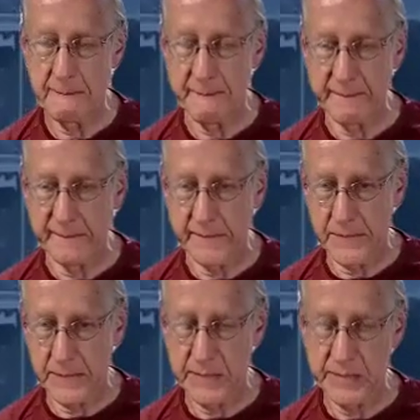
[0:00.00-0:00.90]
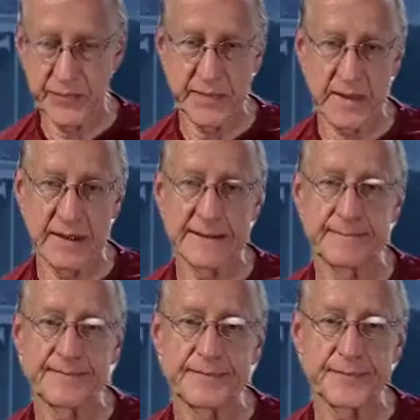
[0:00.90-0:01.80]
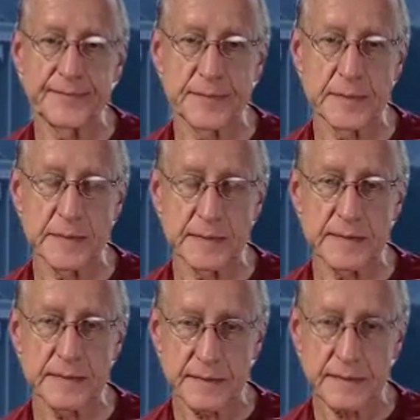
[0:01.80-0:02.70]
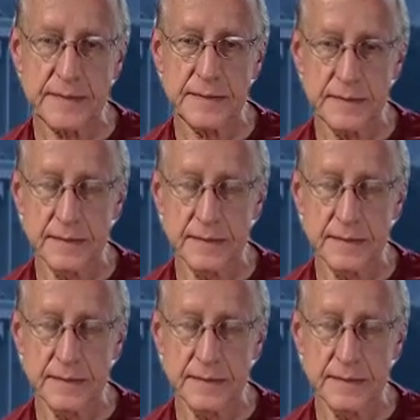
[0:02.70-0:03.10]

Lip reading: very, very valuable information. I